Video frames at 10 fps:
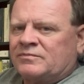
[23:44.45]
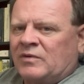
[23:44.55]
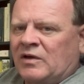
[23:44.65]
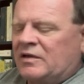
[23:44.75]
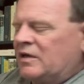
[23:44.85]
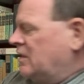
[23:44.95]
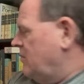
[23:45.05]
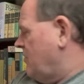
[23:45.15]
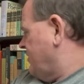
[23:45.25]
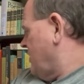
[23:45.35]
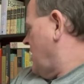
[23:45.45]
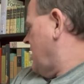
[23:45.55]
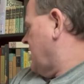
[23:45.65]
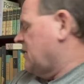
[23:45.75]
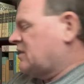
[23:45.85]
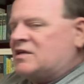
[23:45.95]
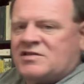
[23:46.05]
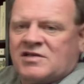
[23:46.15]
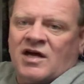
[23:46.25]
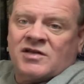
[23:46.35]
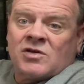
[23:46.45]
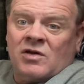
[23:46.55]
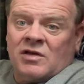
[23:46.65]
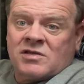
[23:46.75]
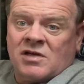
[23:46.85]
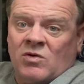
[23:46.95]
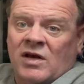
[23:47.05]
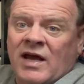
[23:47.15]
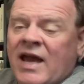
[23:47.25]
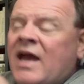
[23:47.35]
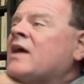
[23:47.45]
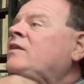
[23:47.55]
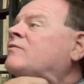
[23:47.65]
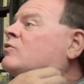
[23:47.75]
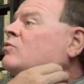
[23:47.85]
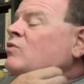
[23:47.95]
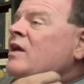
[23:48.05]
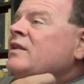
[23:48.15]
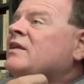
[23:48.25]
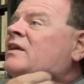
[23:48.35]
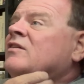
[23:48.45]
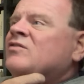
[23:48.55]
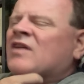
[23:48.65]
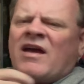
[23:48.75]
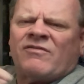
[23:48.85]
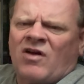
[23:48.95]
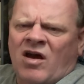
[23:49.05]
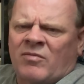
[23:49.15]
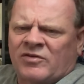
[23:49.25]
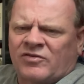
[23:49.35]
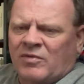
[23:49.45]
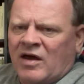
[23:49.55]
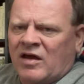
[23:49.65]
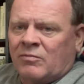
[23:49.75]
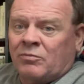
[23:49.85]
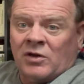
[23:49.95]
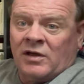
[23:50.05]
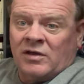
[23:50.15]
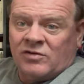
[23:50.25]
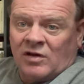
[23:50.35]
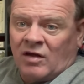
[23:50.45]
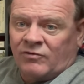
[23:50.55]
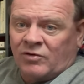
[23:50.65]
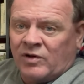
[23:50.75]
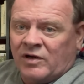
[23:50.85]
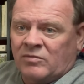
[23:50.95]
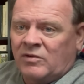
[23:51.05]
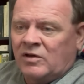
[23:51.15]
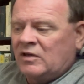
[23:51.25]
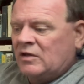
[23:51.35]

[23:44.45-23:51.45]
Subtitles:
But I thought I'd get these done so you can see what I had. If you've read these, have comments about them, please. I love to read them.